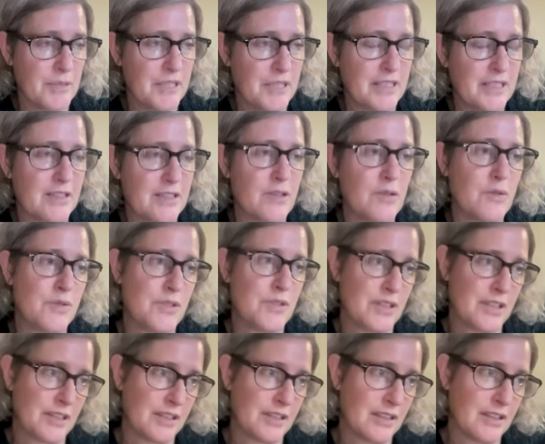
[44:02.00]
means
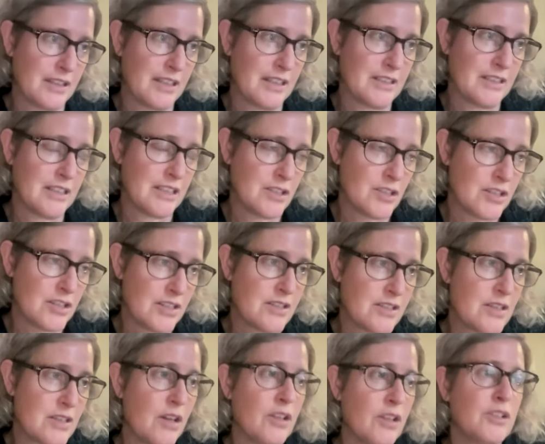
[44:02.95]
using
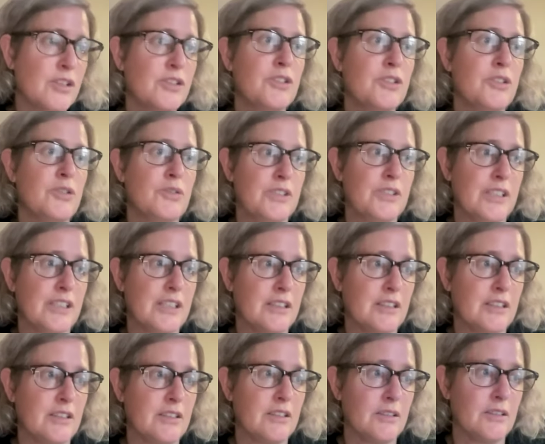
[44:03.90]
indigenous knowledge
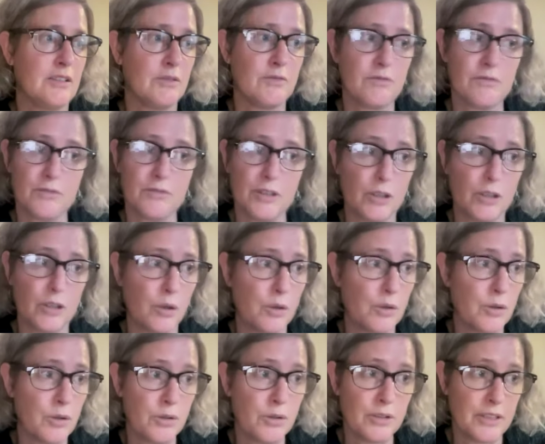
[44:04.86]
using
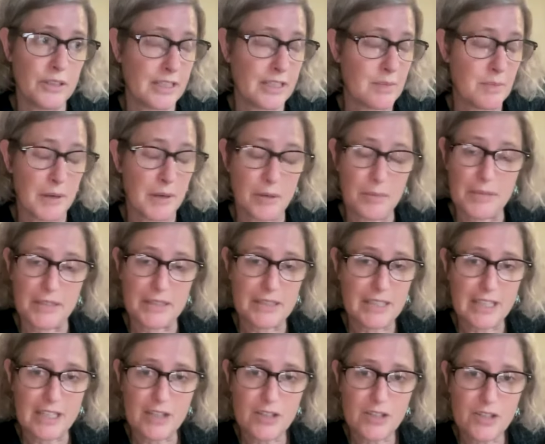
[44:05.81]
local
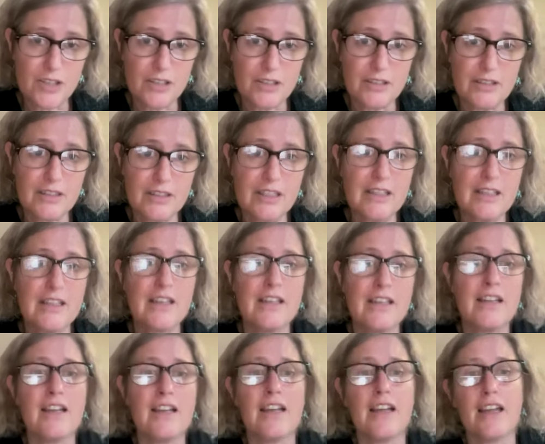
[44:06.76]
experimentation
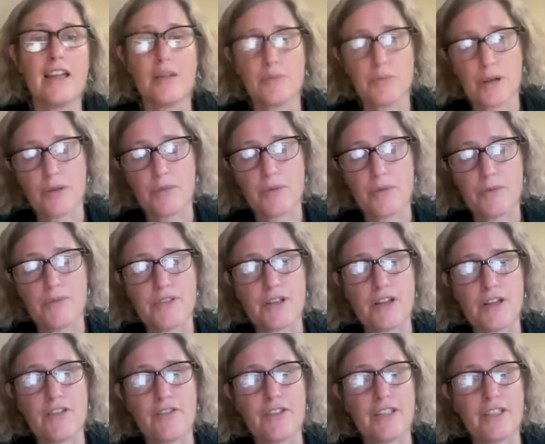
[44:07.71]
and problem
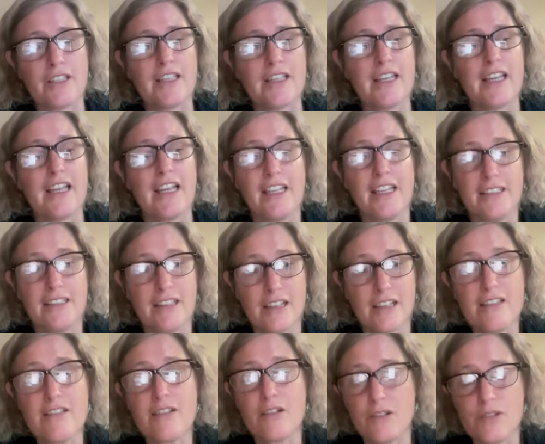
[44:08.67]
solving it
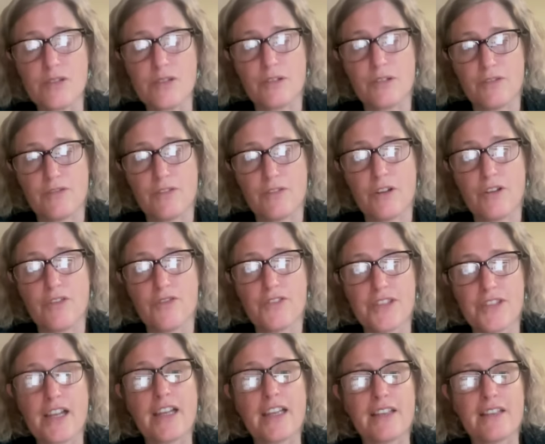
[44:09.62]
does also involve
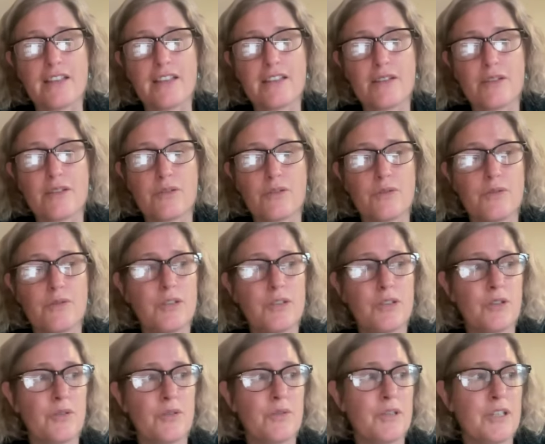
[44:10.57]
science so you
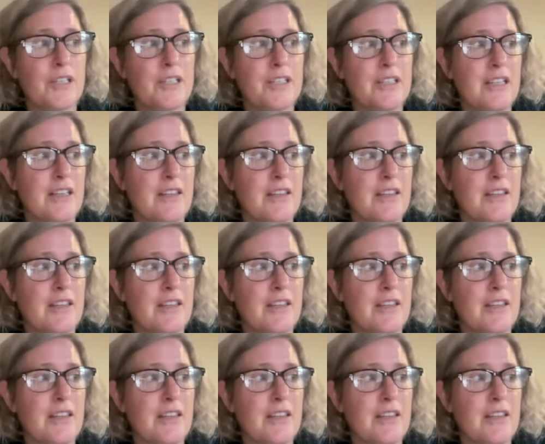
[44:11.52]
know it